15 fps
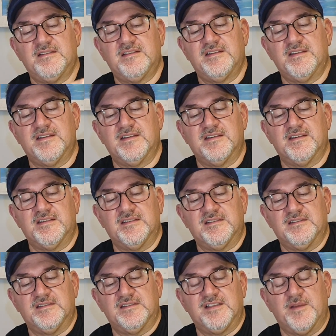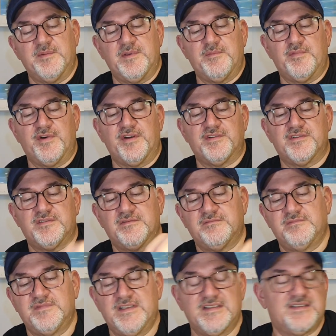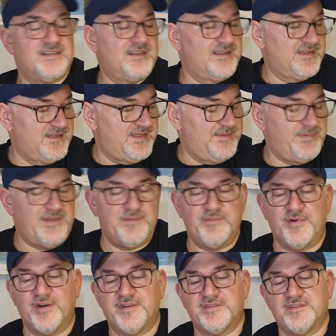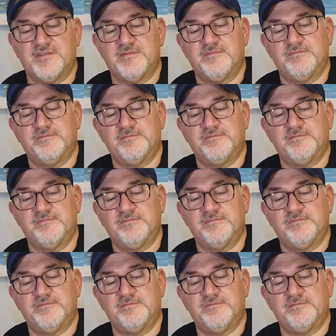the dubbing brush, this EP brush.